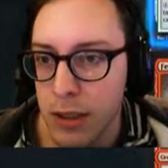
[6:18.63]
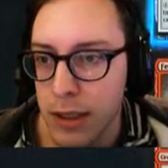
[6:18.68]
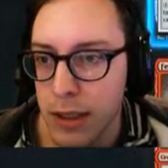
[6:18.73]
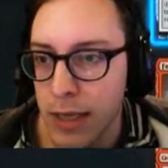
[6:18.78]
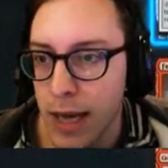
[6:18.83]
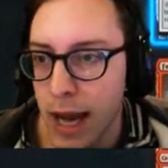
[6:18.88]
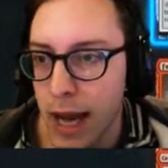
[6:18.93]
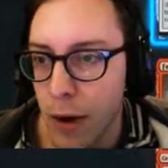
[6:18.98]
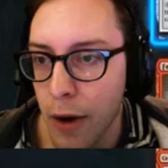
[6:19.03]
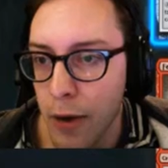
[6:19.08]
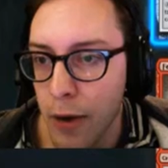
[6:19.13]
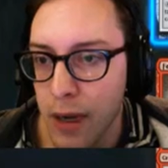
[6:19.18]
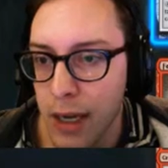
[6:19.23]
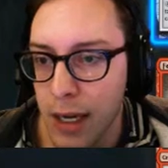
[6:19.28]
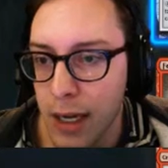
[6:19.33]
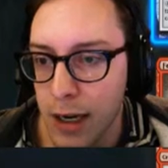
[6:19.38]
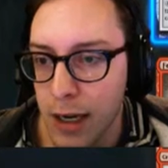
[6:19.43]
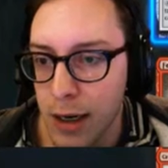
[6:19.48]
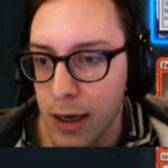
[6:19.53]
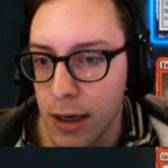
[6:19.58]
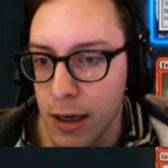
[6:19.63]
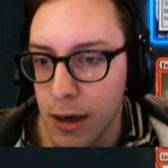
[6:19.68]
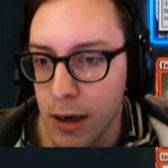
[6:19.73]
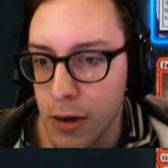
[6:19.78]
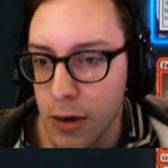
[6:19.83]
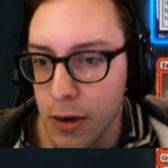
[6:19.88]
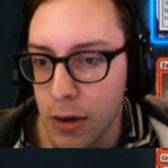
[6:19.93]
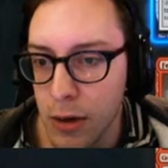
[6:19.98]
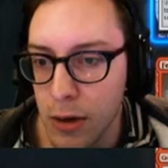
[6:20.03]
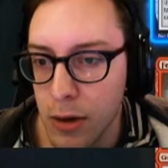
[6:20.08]
Now here,
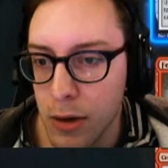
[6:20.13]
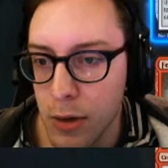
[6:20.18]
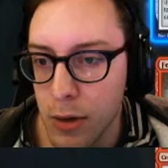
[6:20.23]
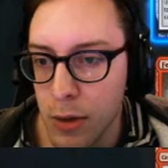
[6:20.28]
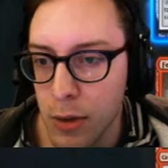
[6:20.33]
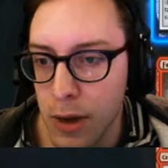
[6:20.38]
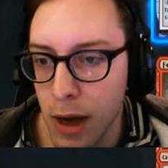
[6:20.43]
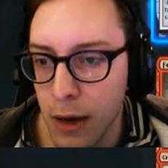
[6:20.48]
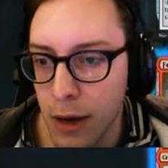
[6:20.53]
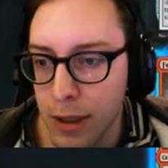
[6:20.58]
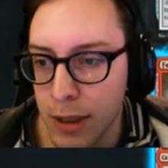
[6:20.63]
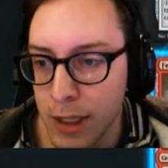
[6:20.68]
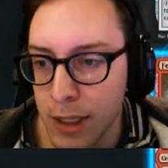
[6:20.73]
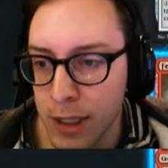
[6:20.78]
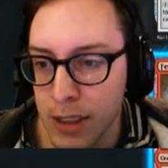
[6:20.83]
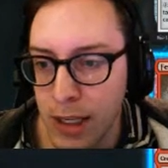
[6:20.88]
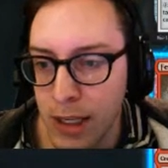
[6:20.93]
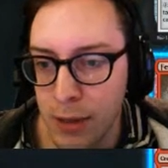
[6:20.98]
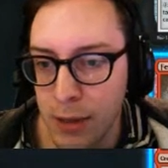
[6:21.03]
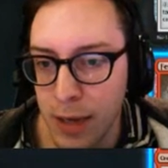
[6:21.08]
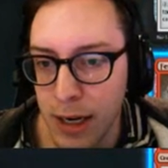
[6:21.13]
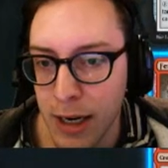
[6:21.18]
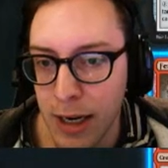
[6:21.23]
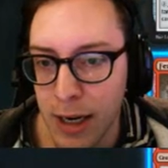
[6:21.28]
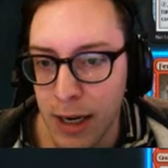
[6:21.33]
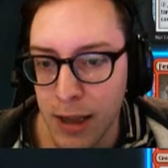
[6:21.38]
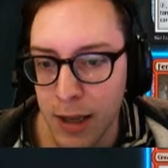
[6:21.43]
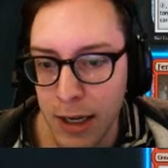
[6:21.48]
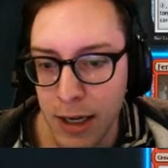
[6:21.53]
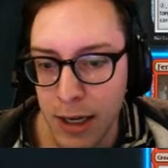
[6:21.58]
we're not really excited about
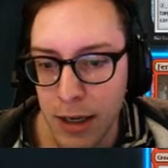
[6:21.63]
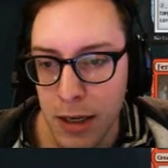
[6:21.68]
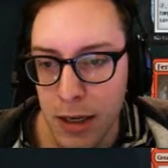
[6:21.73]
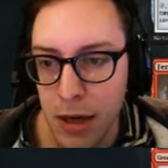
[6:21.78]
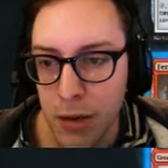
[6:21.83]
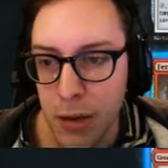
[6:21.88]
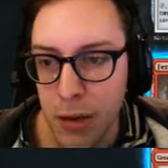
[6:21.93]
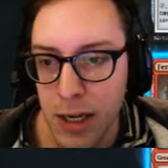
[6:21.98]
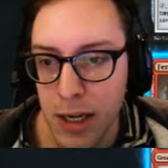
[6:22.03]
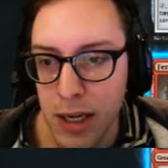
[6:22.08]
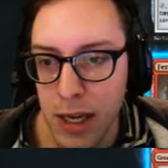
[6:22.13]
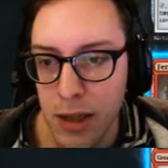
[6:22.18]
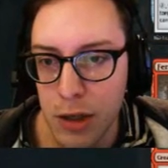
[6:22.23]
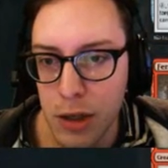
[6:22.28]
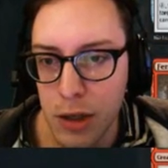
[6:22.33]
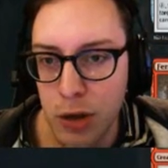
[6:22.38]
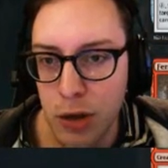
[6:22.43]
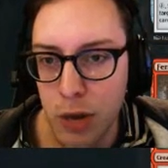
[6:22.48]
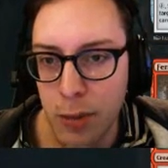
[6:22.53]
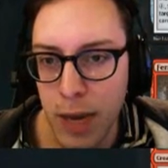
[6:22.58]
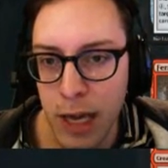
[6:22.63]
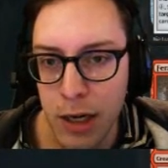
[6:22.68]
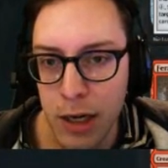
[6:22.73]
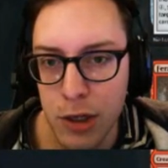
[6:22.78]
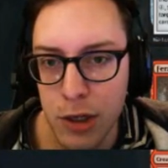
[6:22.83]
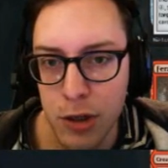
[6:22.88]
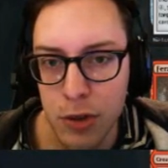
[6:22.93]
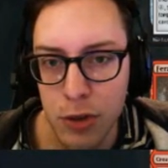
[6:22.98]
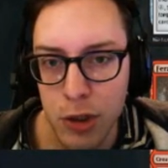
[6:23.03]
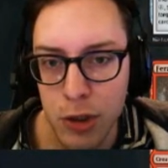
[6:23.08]
anything. We could take the 2 mana
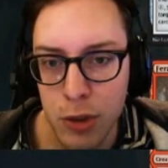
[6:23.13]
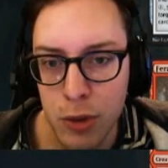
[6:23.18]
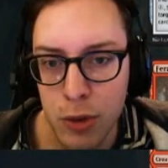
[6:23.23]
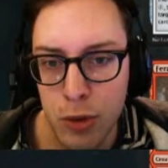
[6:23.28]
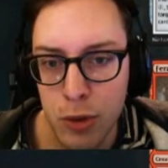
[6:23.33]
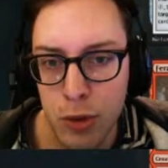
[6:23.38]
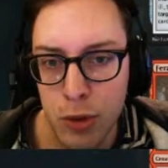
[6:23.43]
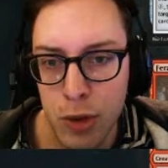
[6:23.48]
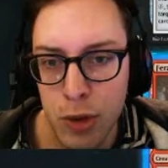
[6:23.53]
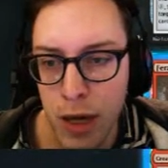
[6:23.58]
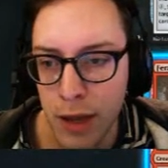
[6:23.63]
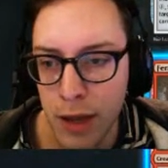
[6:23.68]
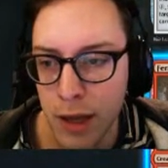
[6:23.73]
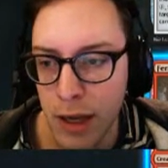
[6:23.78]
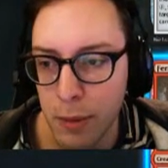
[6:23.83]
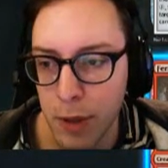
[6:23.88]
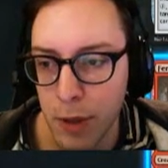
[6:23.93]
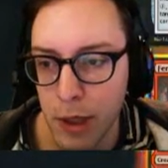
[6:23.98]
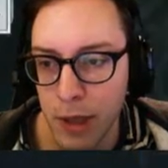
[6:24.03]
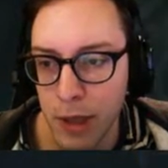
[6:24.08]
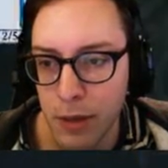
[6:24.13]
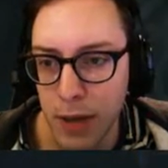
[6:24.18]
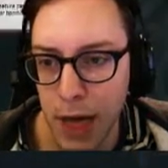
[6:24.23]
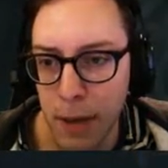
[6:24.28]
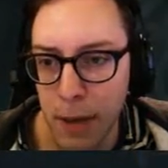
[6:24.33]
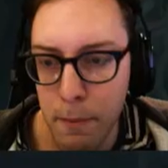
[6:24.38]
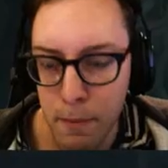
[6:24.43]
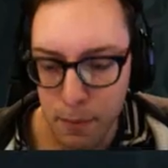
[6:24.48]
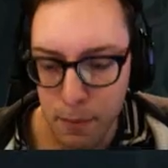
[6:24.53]
2/2. I think I'm going to do that.